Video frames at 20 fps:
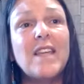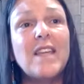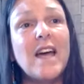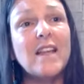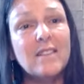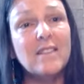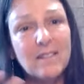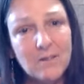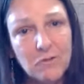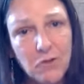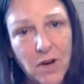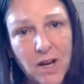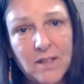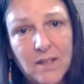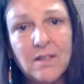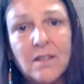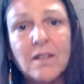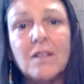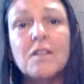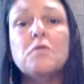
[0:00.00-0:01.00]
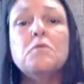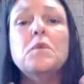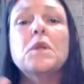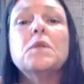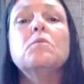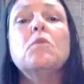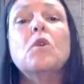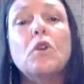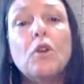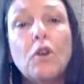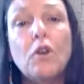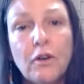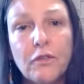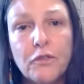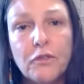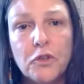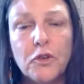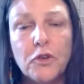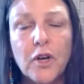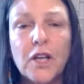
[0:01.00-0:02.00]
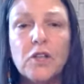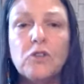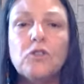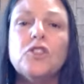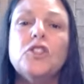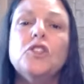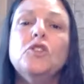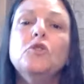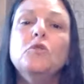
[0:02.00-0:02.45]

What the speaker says: that drains a little bit more of your energy.